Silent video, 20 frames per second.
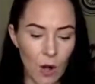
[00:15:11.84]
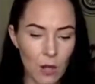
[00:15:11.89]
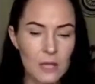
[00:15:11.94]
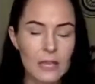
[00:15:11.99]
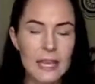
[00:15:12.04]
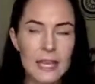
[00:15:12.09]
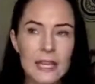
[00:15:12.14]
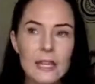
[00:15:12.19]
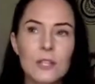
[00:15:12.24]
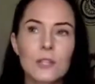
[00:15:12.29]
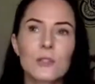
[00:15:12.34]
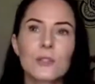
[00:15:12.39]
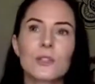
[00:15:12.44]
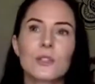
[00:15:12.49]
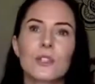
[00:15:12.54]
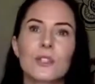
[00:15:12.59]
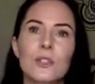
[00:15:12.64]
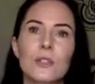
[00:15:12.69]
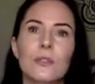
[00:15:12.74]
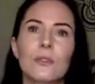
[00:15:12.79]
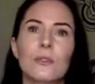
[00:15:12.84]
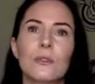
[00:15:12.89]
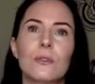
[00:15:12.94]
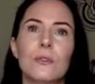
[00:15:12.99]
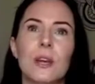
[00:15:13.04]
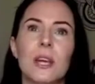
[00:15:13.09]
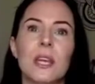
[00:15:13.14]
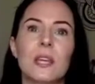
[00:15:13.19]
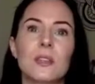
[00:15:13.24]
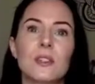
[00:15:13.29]
all healers
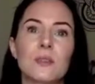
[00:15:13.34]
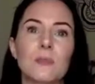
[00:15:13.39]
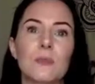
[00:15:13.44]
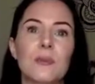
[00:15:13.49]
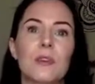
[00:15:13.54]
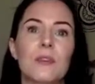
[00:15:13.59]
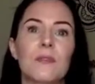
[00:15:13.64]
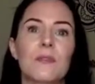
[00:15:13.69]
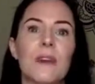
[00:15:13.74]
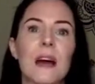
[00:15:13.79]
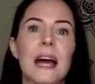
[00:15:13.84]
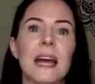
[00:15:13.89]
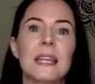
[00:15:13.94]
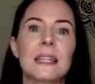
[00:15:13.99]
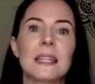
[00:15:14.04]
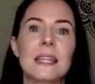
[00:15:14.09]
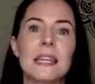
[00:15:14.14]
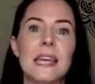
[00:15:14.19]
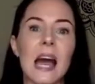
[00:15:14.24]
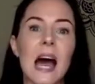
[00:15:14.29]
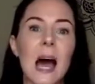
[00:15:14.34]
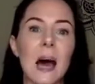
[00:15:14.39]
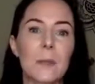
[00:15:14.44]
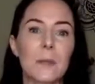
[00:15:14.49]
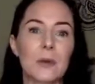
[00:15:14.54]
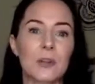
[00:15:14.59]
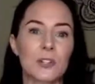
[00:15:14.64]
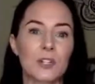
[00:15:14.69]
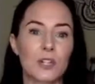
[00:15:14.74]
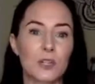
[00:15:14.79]
do is provide the
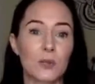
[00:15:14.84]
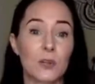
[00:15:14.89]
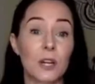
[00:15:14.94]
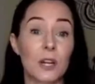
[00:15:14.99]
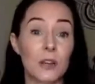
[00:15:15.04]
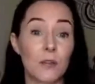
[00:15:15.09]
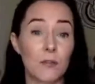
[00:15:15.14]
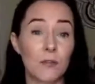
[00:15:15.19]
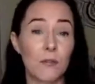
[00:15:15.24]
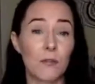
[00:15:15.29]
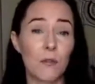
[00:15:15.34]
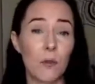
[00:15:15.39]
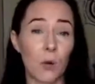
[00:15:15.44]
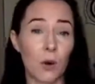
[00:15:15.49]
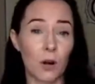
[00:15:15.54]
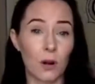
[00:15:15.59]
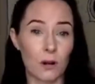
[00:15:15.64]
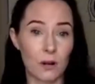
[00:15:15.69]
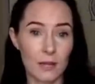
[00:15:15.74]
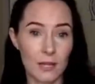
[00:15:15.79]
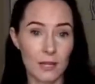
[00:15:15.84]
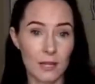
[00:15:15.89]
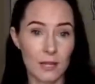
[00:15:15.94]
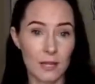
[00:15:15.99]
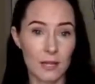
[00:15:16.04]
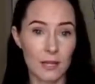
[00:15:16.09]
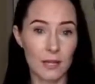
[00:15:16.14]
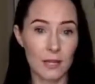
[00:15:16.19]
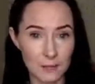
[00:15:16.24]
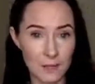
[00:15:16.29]
opportunity for
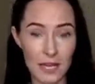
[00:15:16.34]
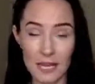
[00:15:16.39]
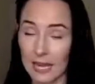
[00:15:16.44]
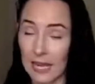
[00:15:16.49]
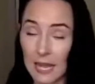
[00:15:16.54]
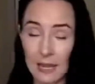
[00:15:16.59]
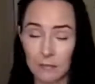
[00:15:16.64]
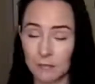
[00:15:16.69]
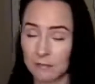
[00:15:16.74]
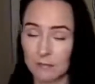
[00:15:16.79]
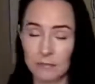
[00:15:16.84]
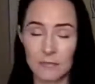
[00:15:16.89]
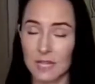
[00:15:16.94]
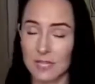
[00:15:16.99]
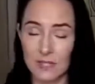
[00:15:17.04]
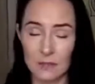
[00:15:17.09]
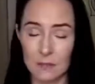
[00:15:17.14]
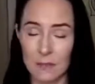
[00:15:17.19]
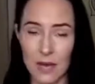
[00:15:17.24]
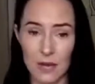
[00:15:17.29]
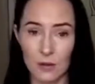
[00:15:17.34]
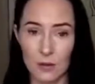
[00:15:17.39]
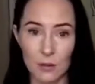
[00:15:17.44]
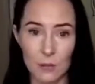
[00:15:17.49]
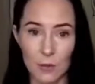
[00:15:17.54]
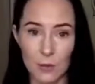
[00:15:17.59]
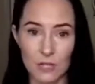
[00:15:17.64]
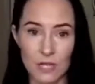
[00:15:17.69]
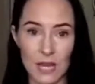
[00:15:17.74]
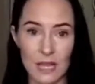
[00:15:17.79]
healing. And again, doesn't
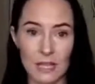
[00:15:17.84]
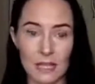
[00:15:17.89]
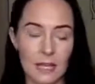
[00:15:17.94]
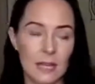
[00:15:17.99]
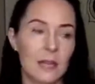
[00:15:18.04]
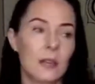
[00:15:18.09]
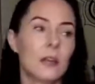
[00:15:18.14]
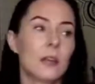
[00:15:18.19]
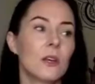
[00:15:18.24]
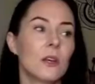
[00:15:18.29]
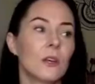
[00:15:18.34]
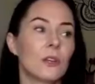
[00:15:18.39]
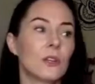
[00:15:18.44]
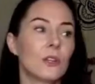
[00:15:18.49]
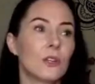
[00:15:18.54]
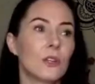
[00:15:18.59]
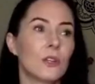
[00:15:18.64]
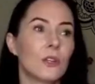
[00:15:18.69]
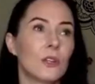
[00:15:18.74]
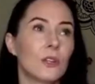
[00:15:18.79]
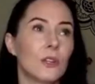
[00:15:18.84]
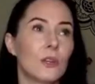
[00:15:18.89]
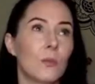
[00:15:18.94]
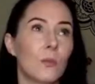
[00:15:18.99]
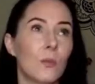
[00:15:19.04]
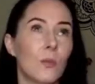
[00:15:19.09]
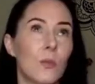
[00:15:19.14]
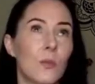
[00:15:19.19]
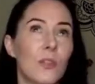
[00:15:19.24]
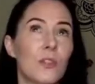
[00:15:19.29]
matter the modality.
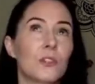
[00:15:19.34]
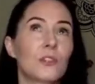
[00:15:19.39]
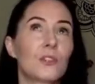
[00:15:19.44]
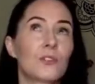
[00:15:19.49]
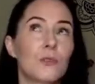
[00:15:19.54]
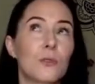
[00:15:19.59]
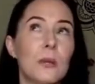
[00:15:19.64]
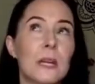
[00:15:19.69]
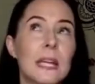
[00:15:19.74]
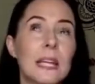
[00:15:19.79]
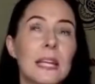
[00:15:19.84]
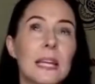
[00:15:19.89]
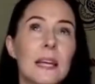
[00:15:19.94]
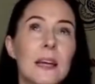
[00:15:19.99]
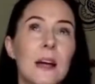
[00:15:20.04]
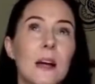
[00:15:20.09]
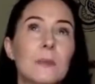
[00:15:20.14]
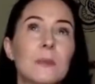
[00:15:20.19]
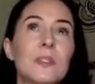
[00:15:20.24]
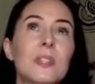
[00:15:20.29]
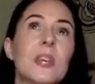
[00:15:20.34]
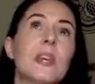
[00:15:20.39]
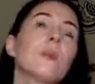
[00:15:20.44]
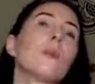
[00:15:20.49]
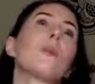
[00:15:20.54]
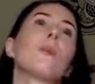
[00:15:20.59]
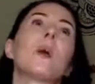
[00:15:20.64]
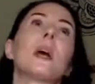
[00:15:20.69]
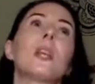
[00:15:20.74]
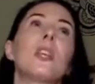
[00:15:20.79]
The true healing comes
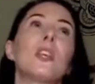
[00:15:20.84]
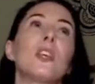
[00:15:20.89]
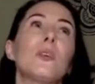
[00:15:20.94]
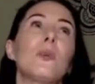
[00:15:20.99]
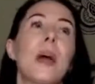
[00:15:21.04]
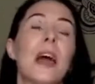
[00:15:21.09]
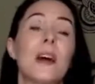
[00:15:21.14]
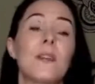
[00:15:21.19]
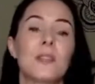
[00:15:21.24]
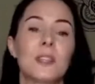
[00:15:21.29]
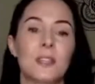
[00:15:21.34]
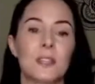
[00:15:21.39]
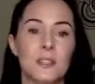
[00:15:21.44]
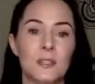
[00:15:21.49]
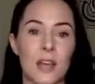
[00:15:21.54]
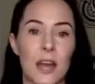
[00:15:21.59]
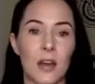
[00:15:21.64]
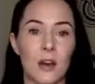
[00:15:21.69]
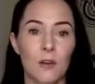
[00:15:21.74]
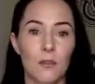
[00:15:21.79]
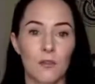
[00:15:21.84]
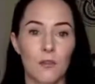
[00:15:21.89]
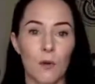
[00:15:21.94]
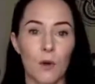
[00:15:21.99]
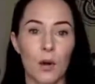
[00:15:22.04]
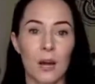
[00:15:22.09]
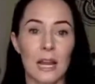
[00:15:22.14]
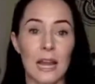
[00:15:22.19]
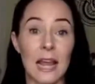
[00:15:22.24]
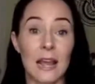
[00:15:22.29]
in when you have the desire
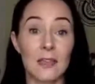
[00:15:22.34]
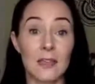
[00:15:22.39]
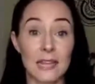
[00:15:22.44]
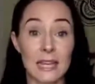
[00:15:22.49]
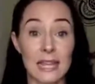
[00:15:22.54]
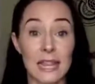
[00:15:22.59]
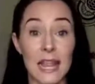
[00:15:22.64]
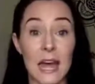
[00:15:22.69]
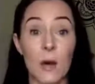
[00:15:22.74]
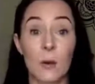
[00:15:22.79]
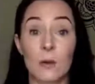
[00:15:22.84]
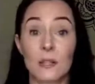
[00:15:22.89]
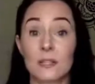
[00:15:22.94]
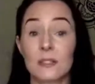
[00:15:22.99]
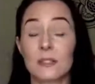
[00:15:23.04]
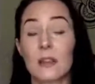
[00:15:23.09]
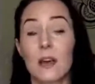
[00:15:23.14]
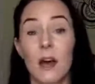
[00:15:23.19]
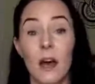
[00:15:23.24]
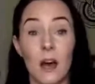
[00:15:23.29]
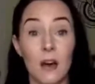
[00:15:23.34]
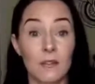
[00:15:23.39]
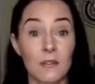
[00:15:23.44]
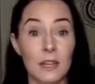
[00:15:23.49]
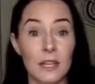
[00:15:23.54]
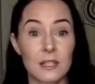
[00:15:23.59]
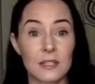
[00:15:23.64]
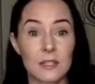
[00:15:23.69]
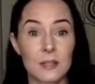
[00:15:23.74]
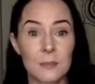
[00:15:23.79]
for it and the allowance of
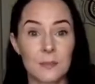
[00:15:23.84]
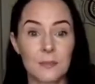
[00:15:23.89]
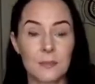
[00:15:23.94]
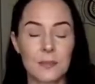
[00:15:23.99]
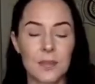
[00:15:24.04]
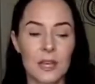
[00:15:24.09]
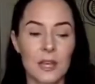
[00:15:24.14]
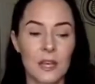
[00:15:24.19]
it.